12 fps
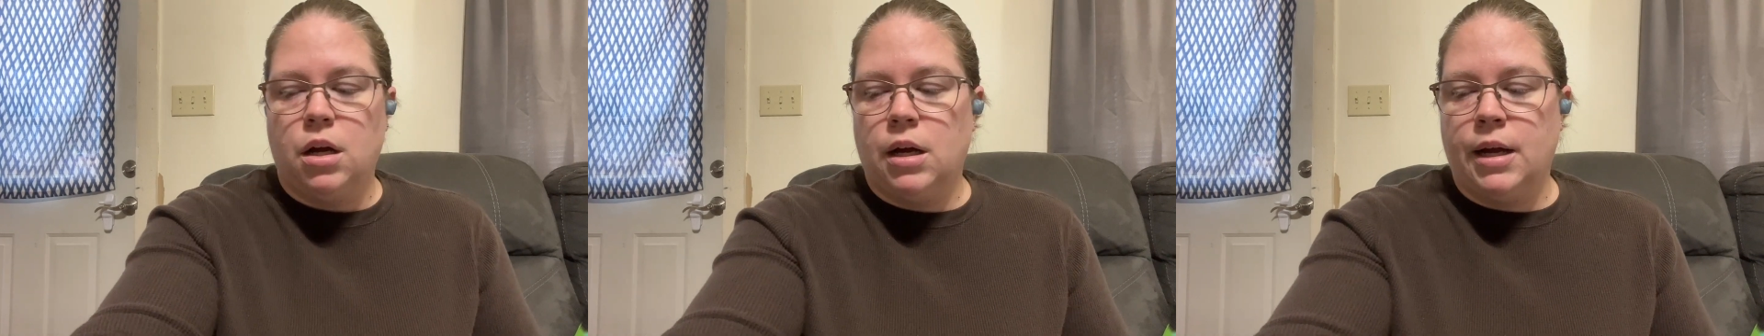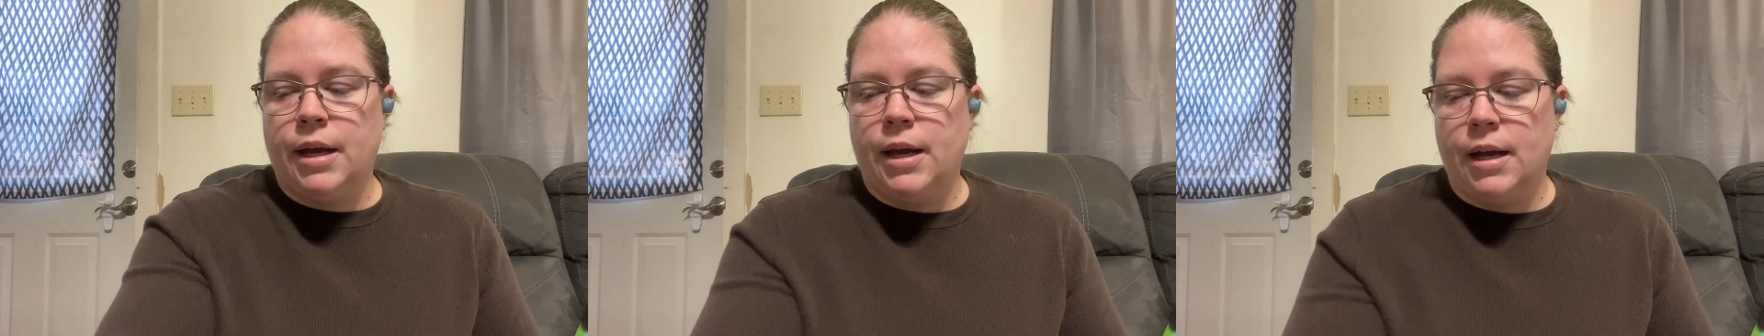
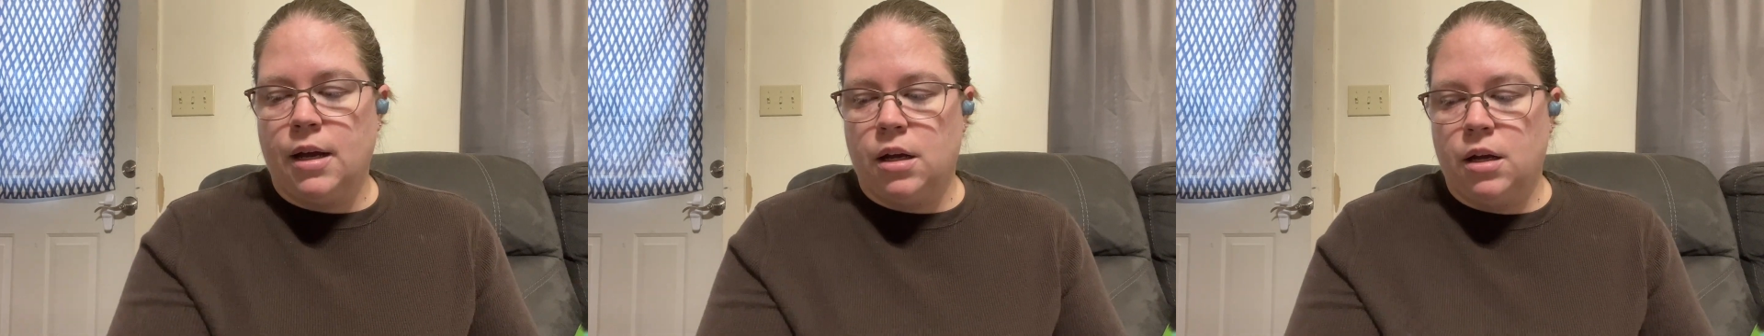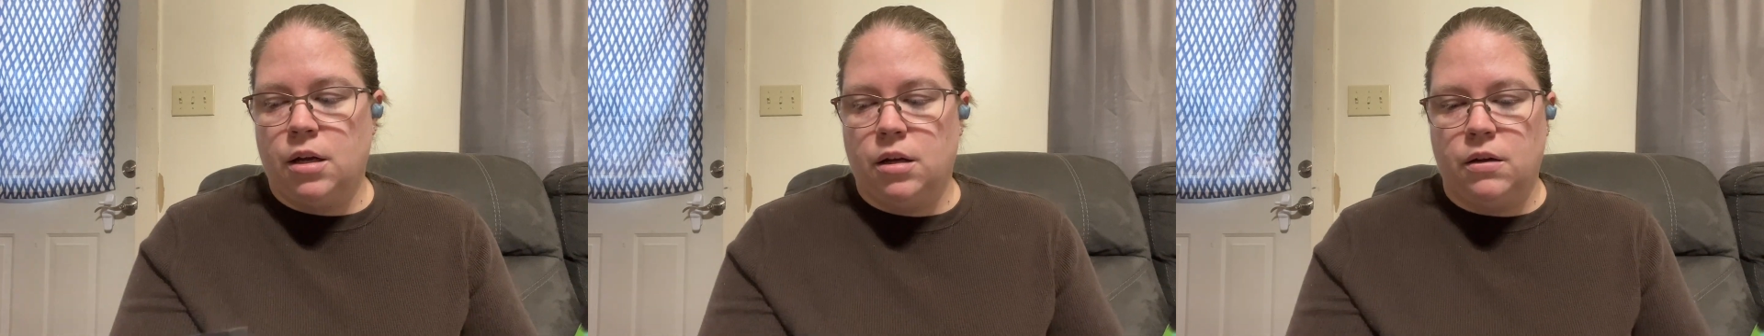I
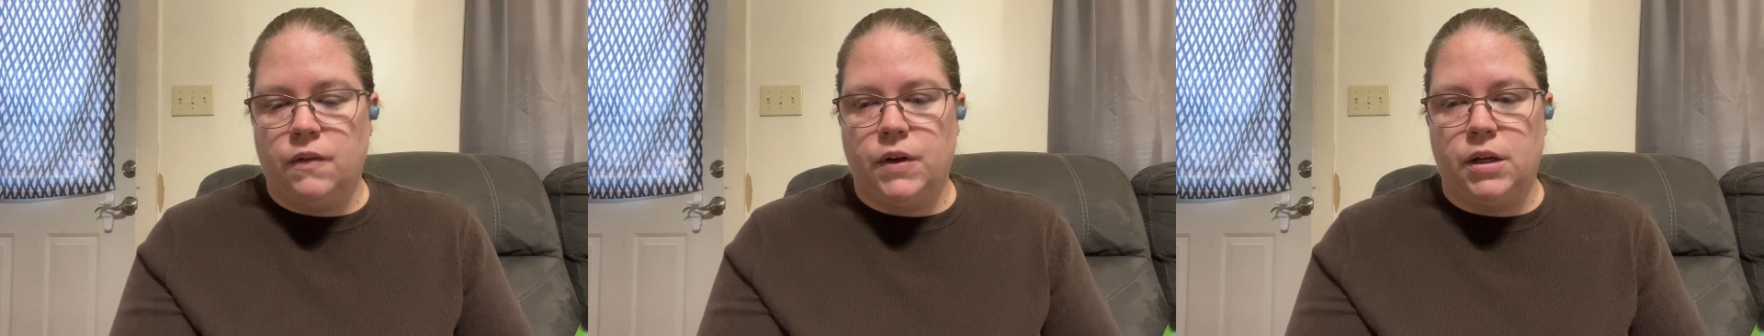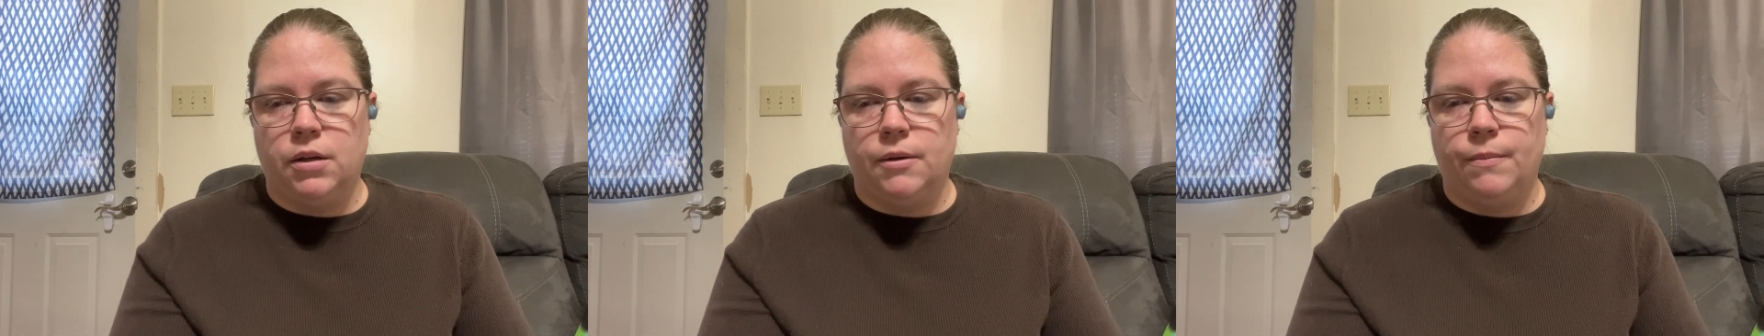have
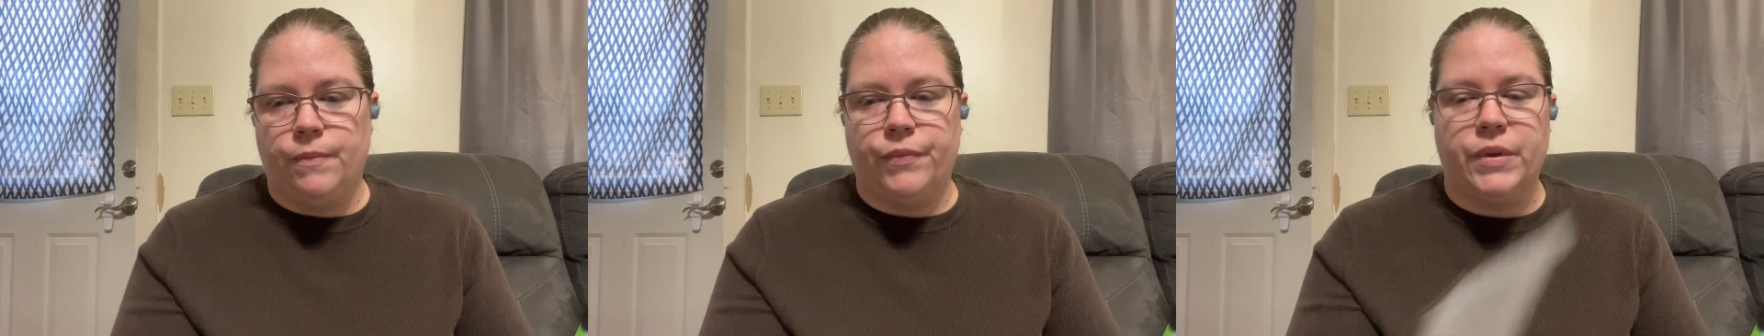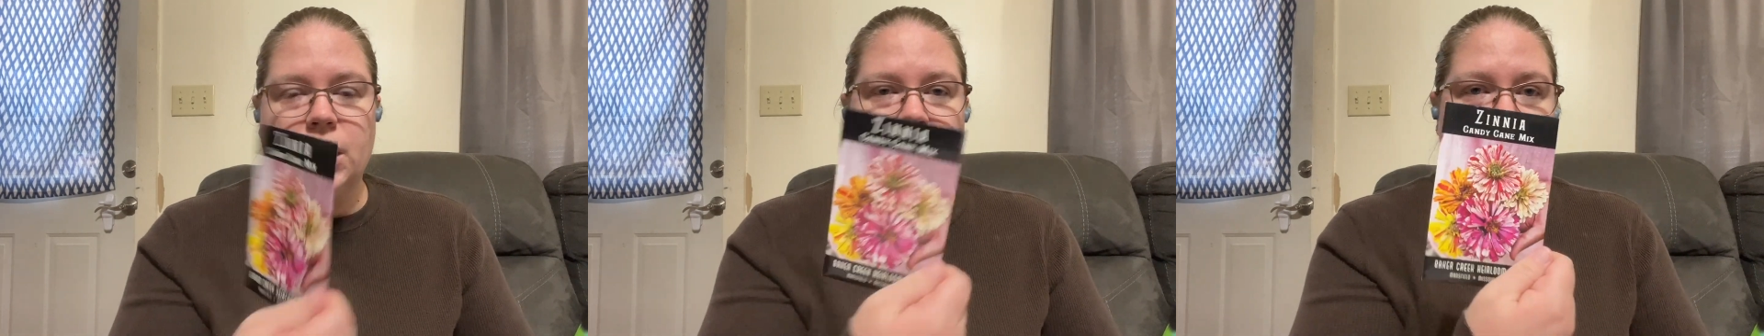
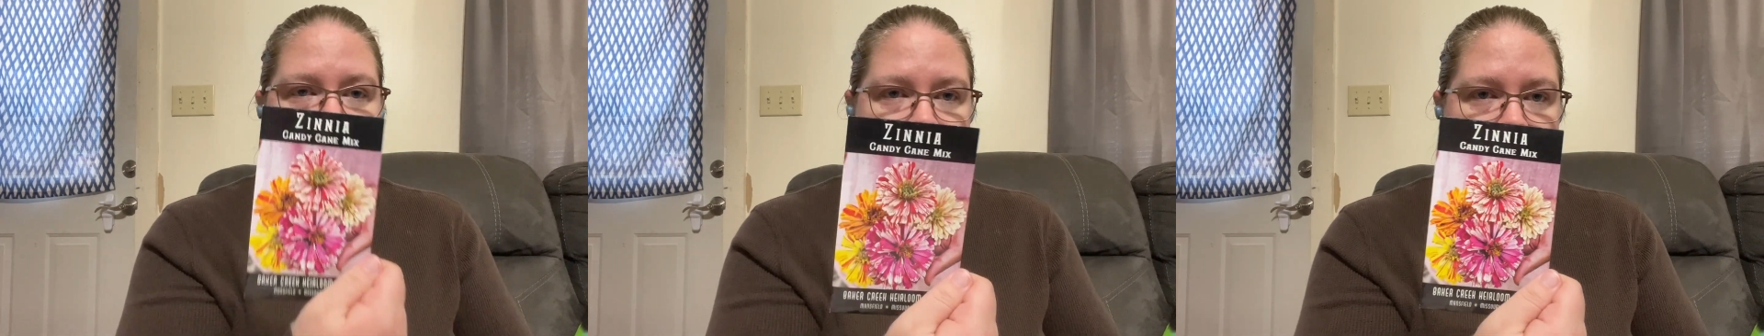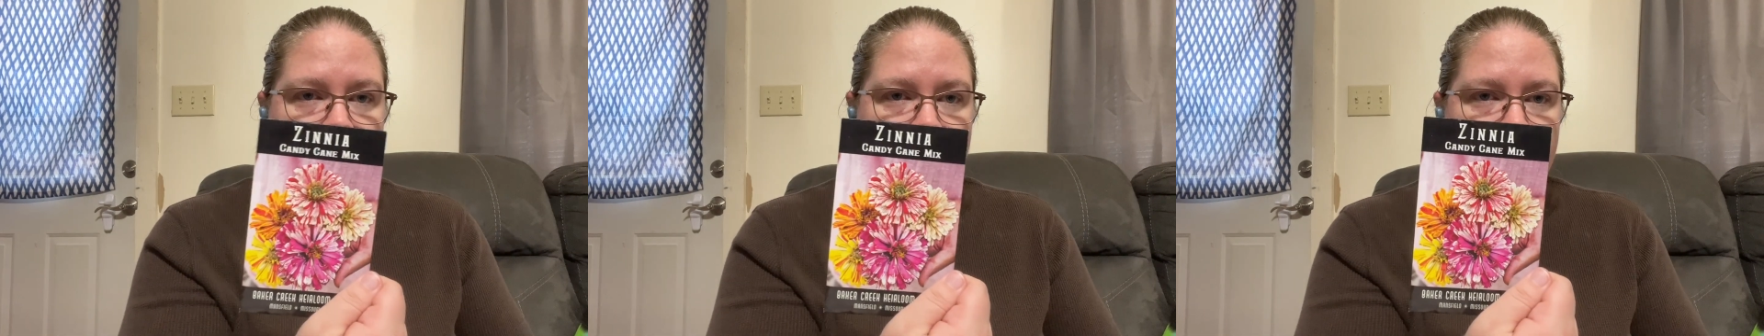candy
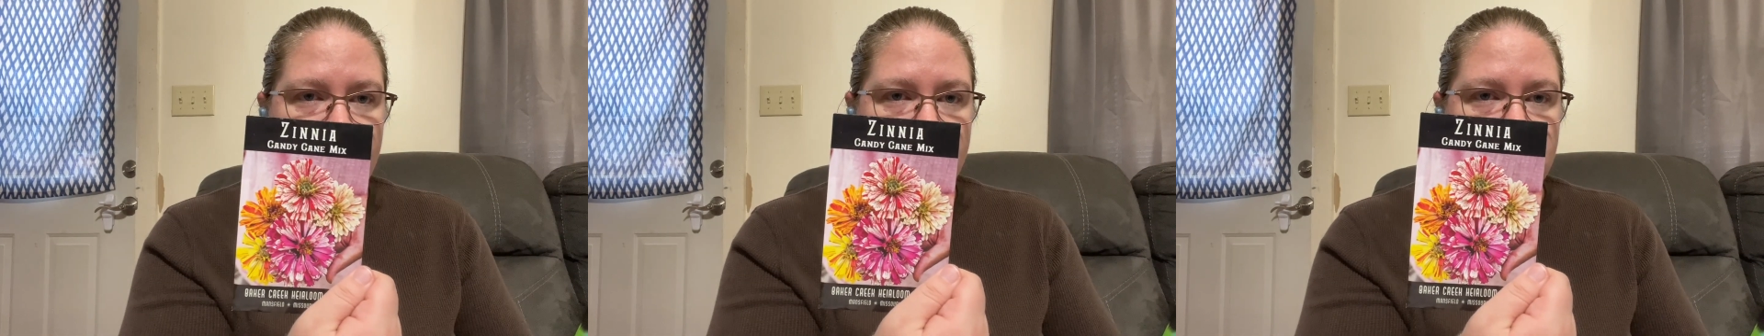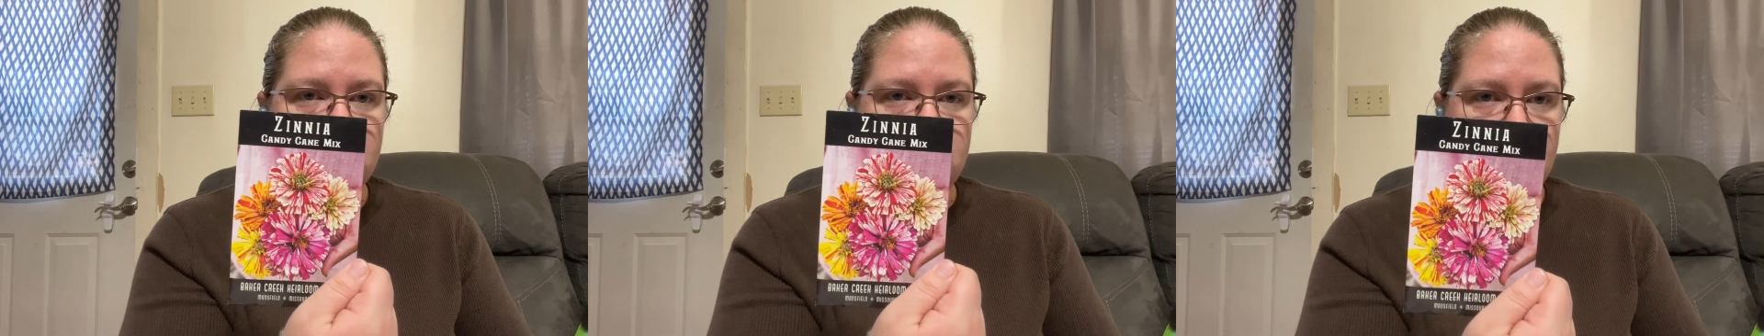cane
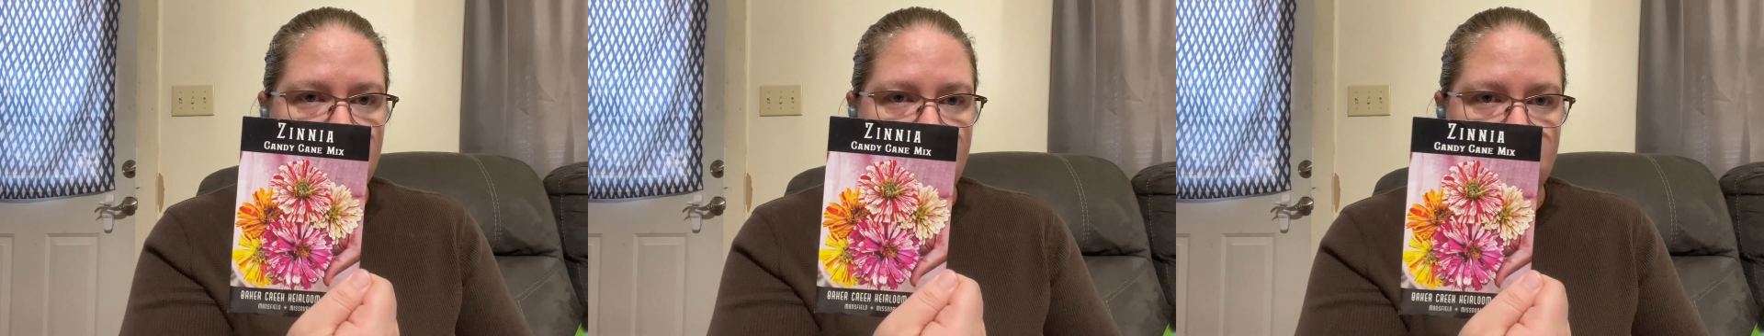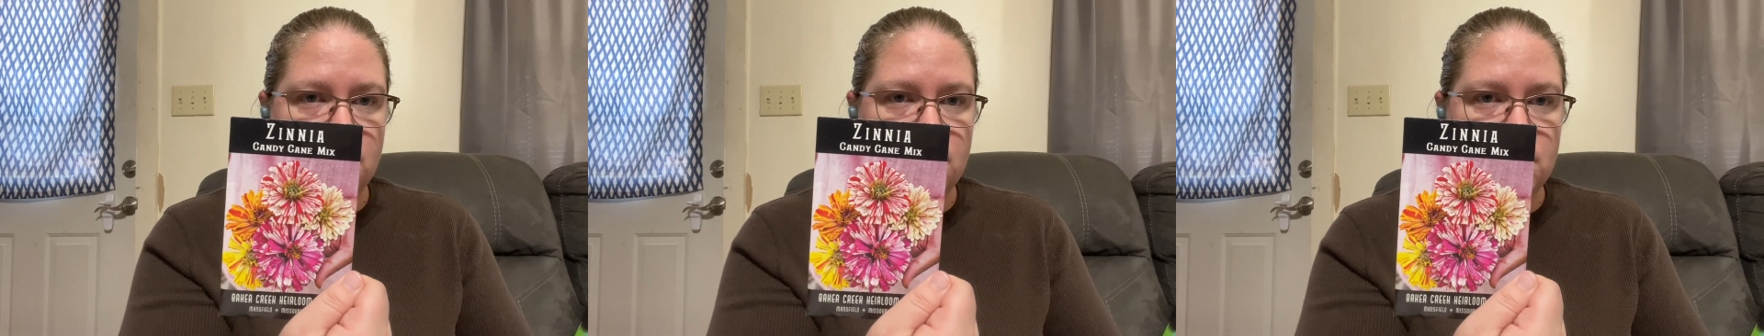mix
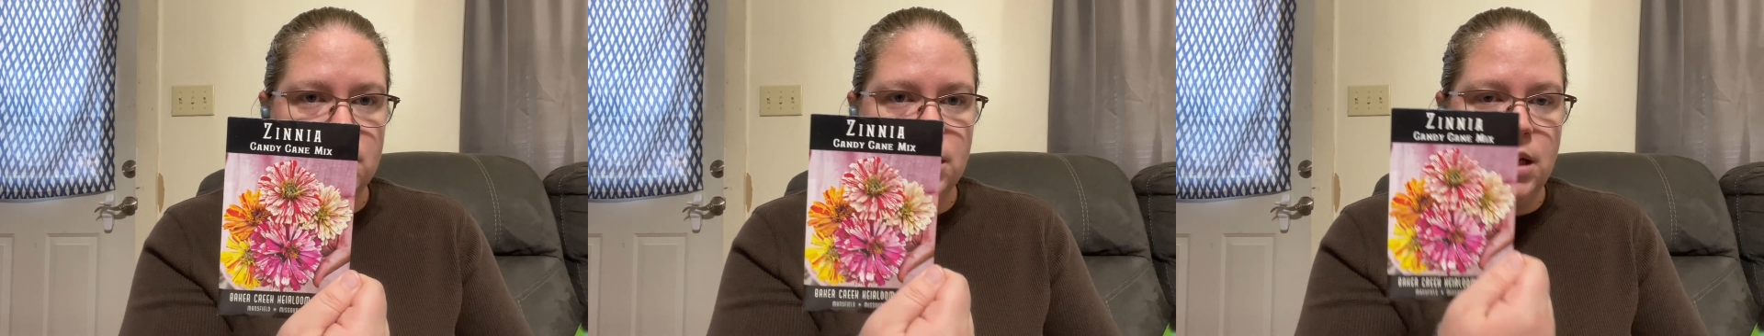zinnias,